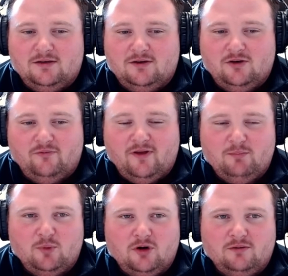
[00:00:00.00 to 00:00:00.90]

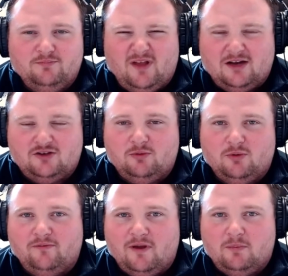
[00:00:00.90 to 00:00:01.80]

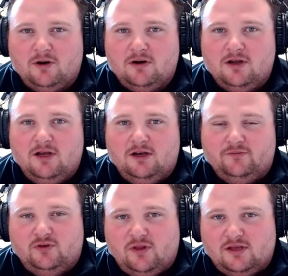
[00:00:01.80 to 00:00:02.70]
October, November
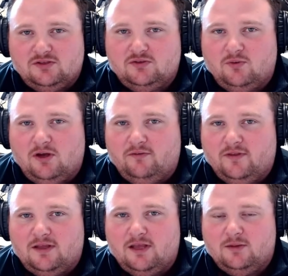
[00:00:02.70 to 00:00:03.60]
of 2012,
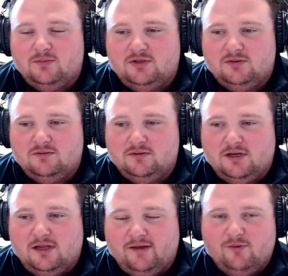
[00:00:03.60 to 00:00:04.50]
they came to
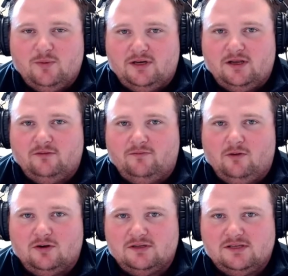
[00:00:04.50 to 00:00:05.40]
everybody on the
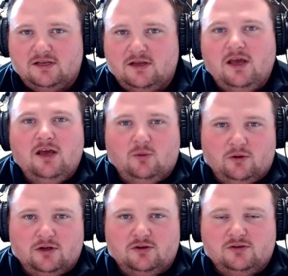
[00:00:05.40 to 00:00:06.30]
floor and said,
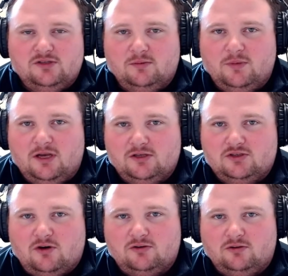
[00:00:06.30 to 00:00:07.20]
we're going to do some
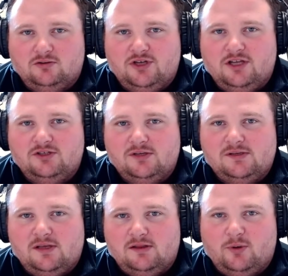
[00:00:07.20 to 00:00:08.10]
structural changes
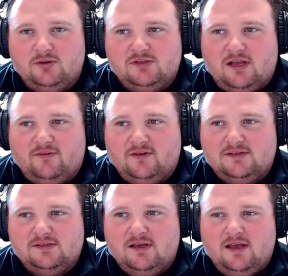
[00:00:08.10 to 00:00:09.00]
in the post office,